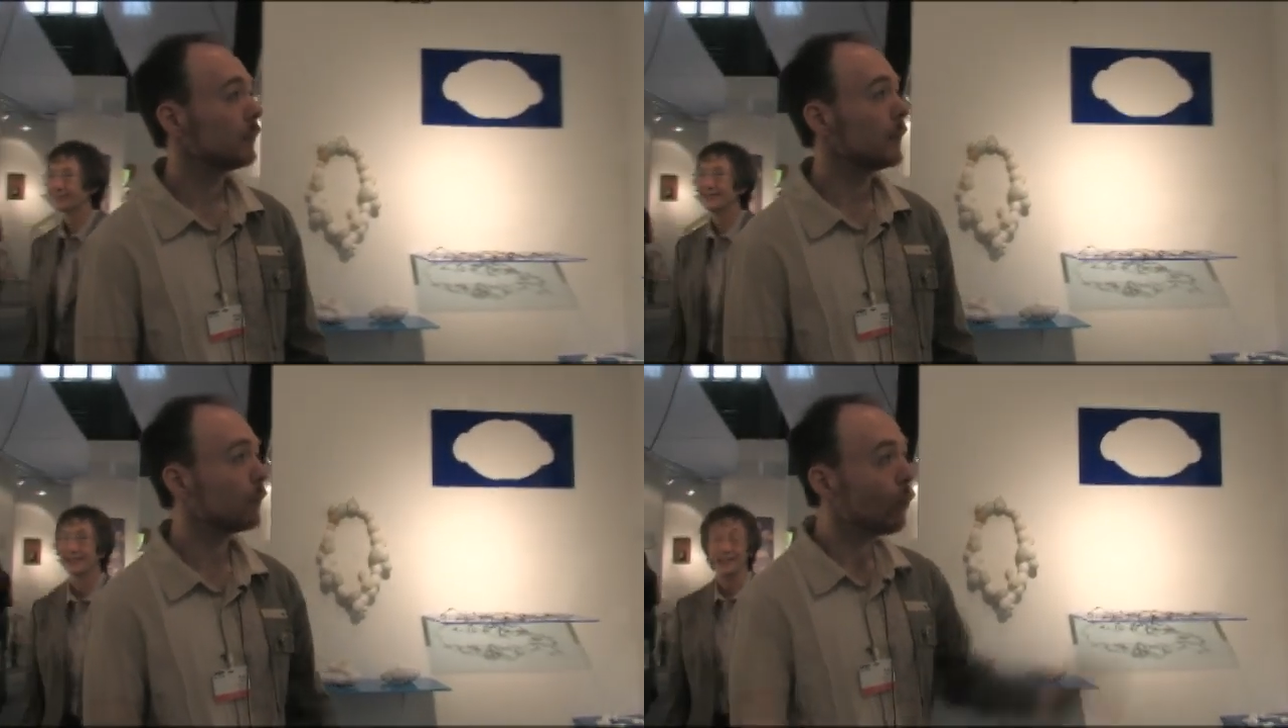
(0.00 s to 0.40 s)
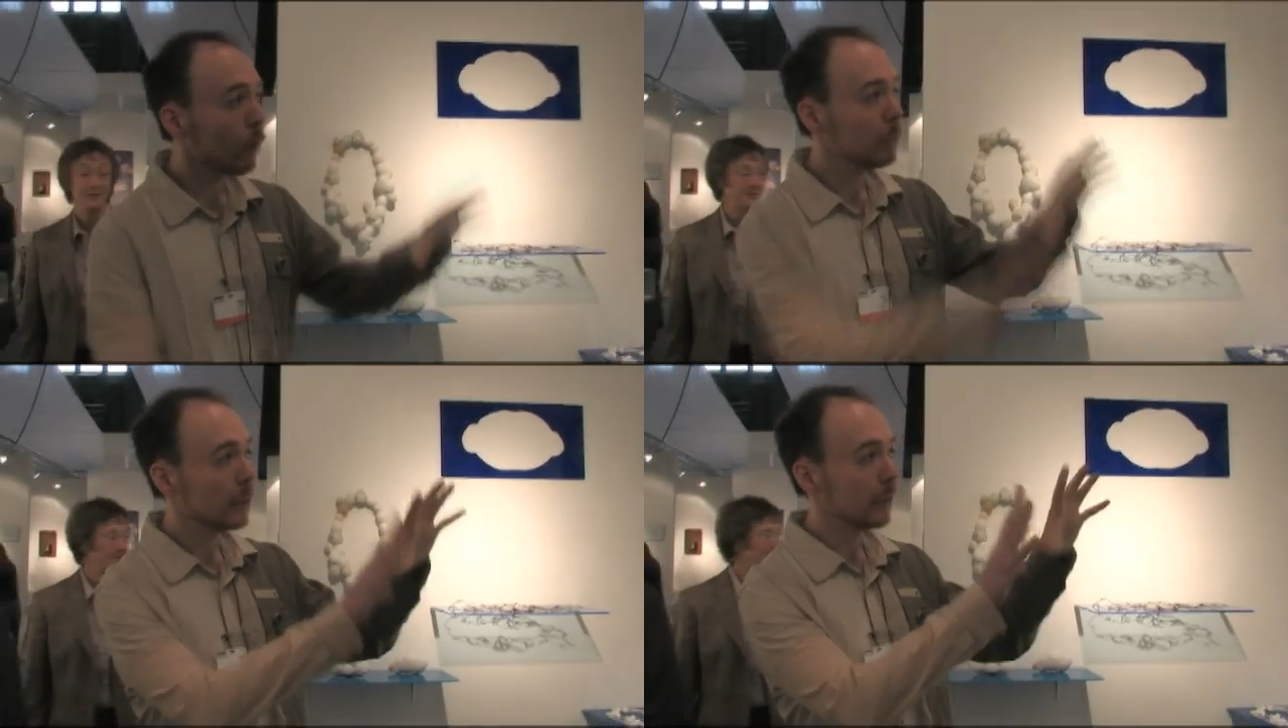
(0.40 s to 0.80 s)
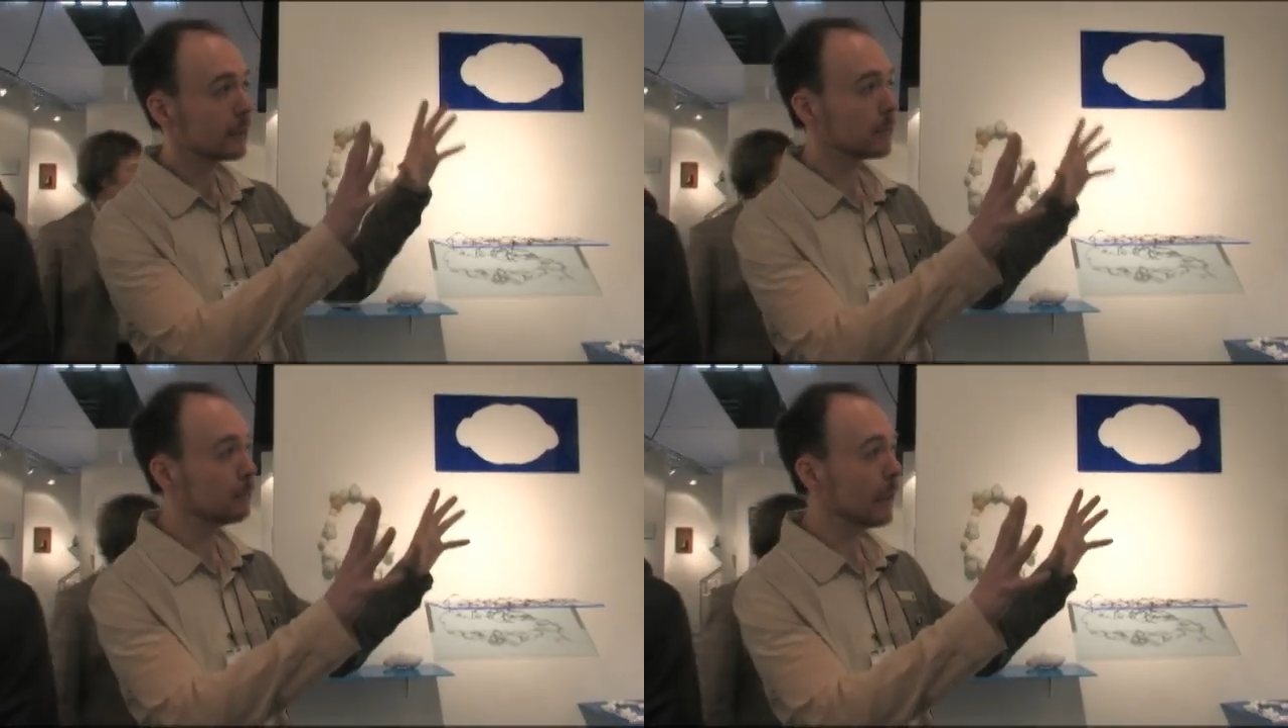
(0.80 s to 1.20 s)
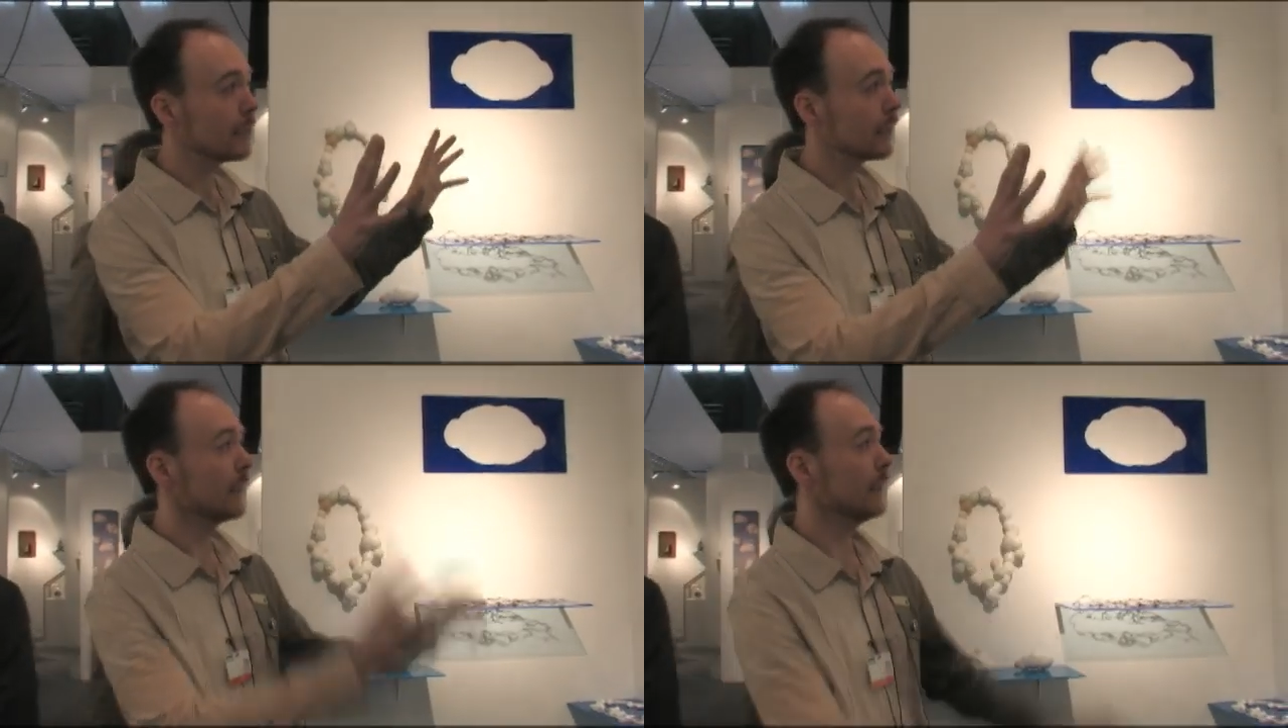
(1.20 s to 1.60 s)
the form is
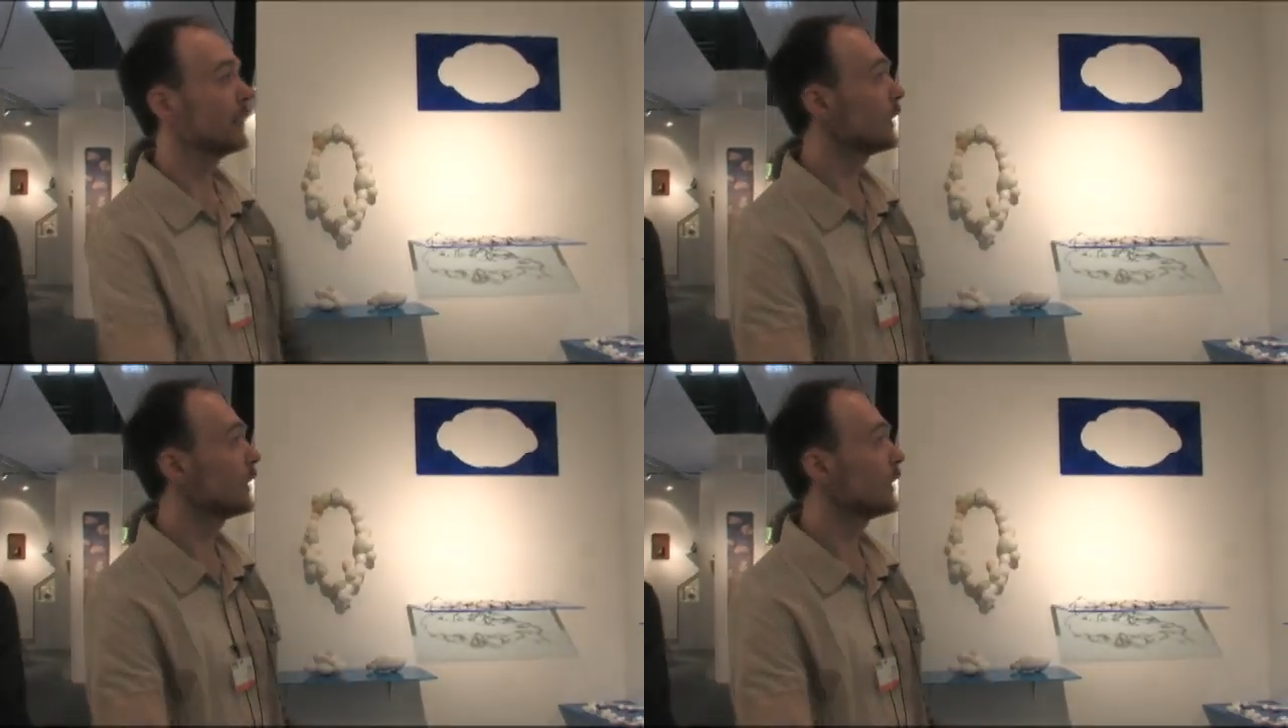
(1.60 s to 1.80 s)
basically the